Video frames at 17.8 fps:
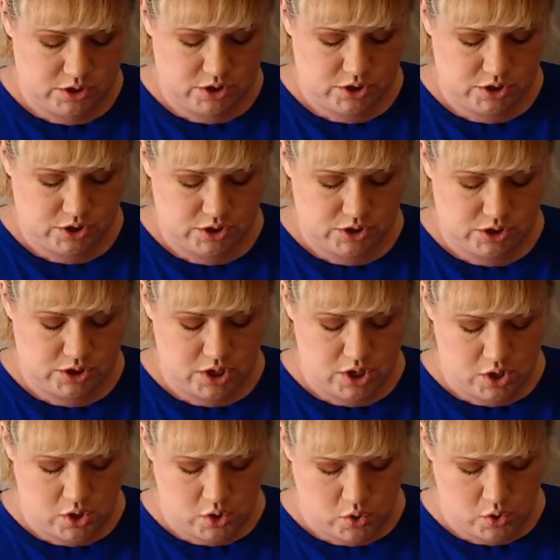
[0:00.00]

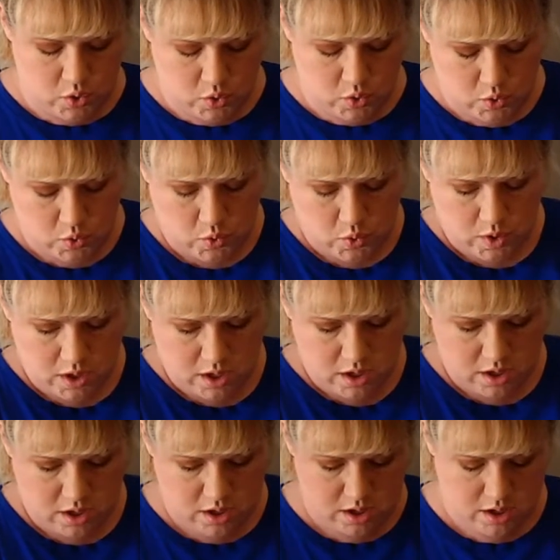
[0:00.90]
So,
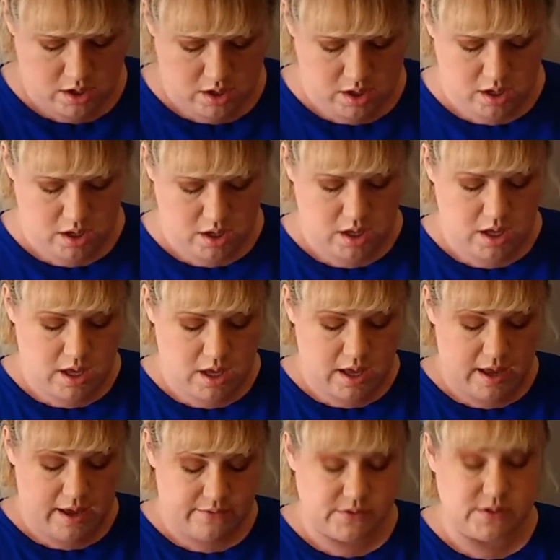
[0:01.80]

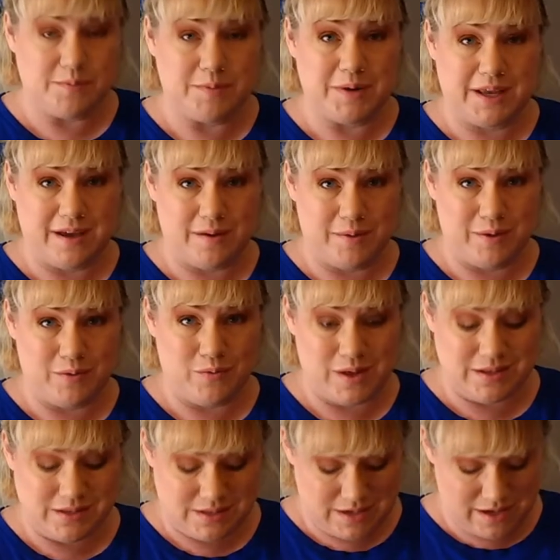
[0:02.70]
have somebody coming
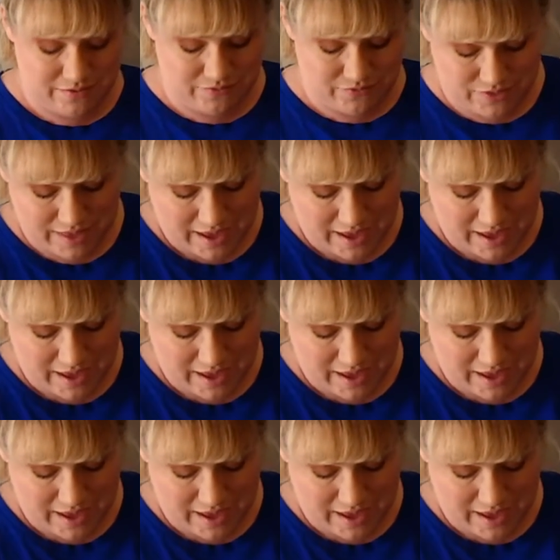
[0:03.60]
Wednesday for